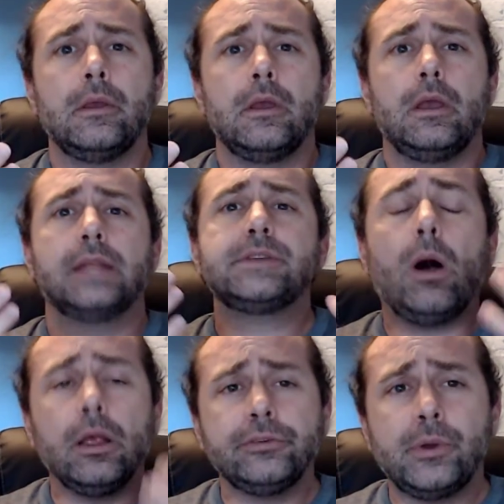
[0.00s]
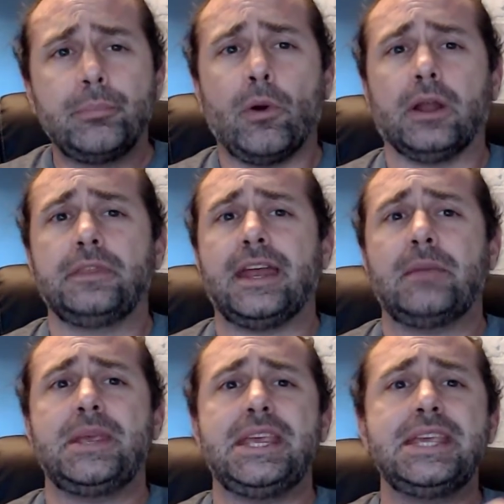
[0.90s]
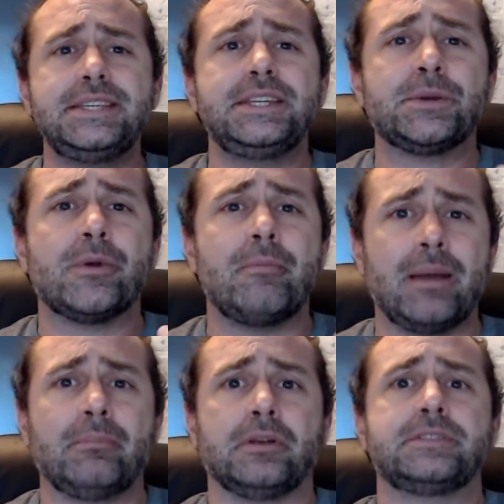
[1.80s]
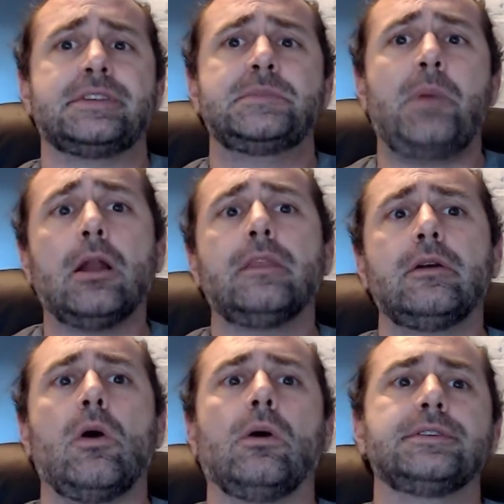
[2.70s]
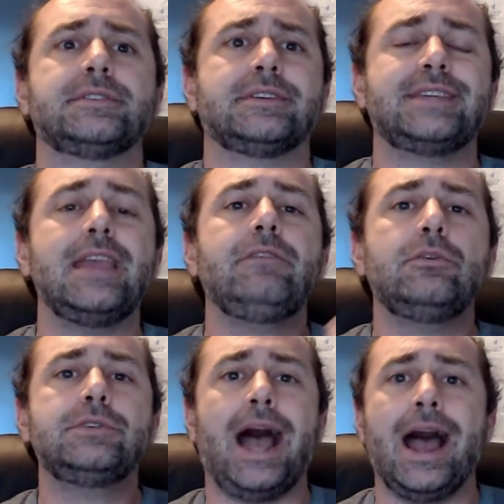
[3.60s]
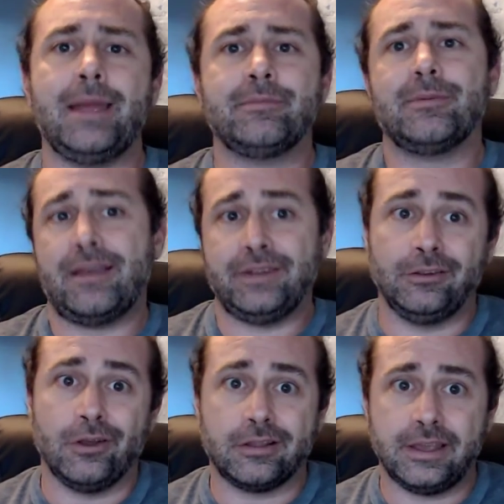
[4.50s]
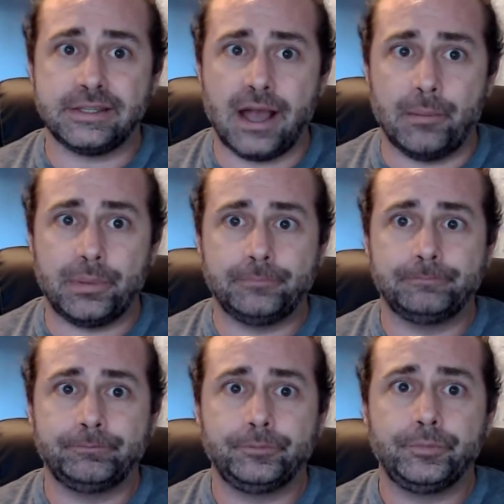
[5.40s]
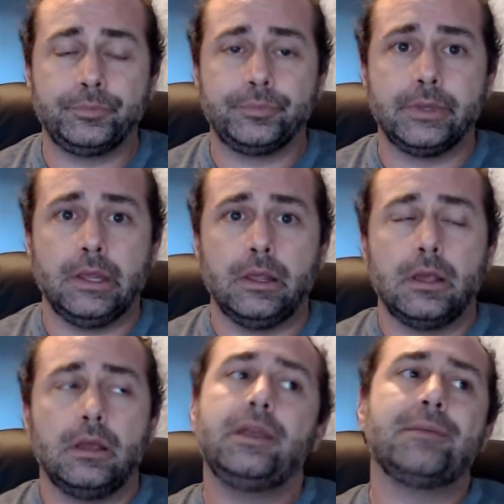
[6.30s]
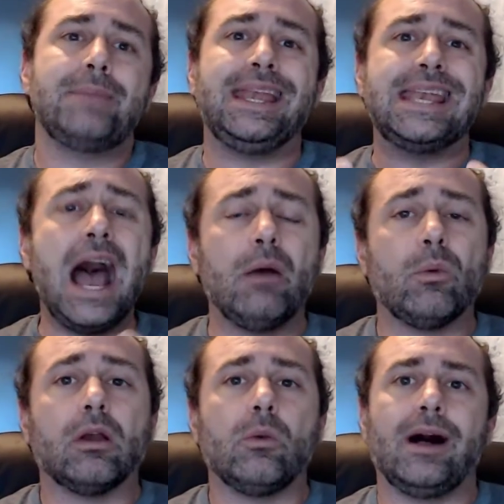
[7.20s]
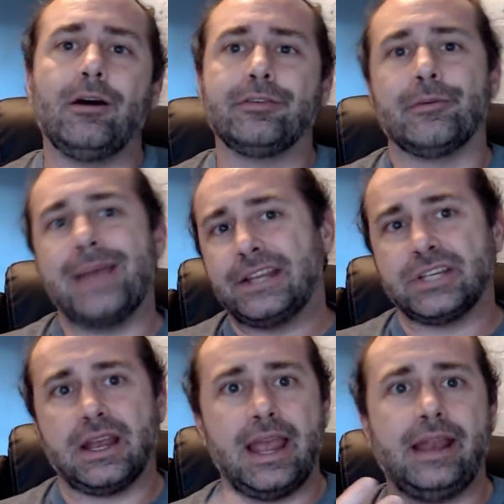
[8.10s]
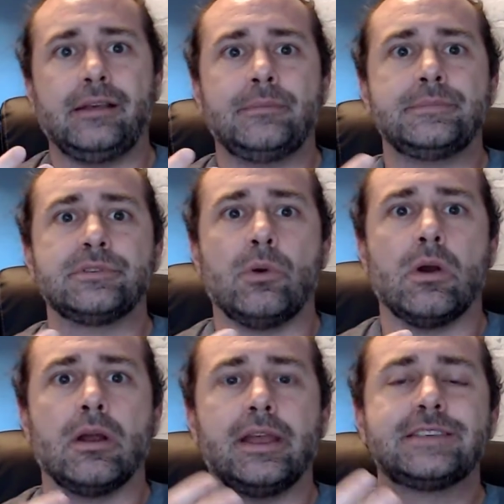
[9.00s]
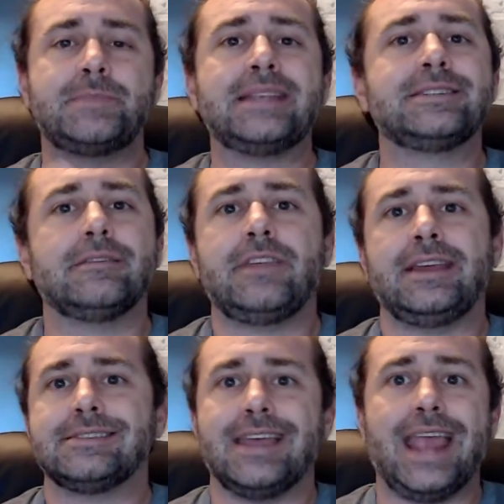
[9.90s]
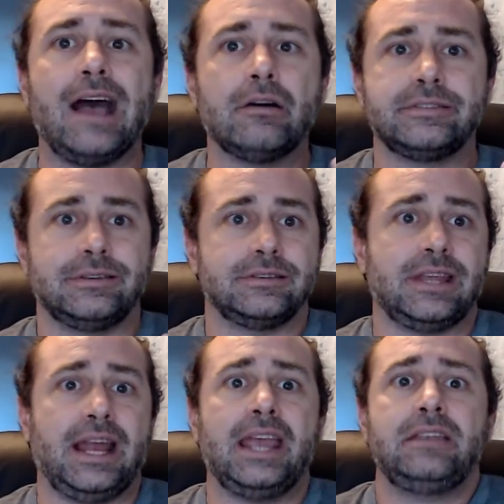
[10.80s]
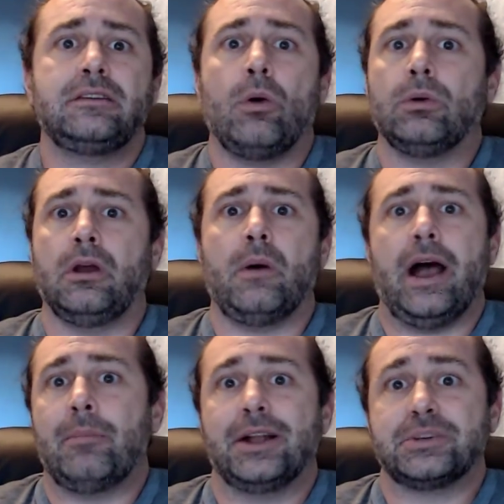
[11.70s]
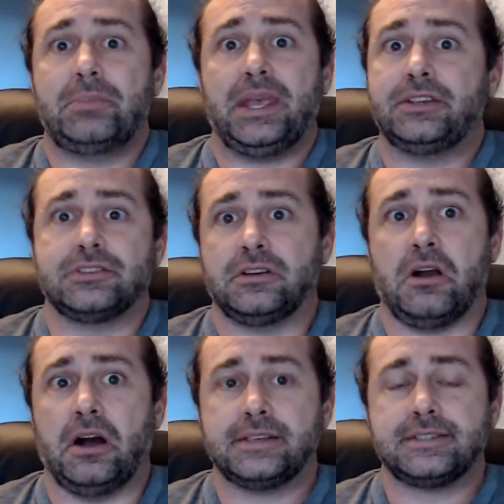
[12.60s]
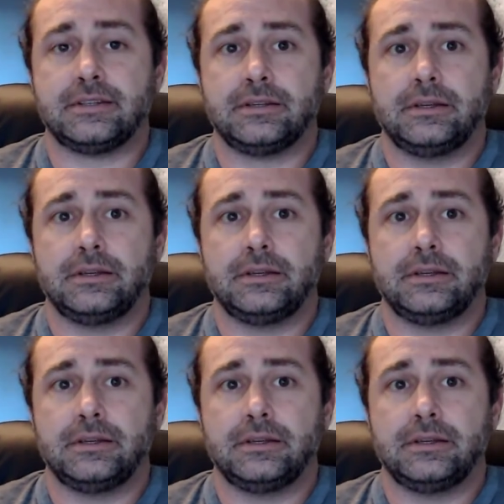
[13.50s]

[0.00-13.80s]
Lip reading: It's also important that it be easy to remember, since part of the goal is to save you time from having to look things up. It may not work well for magic items or expensive things like houses, and I don't know how much a pig should cost.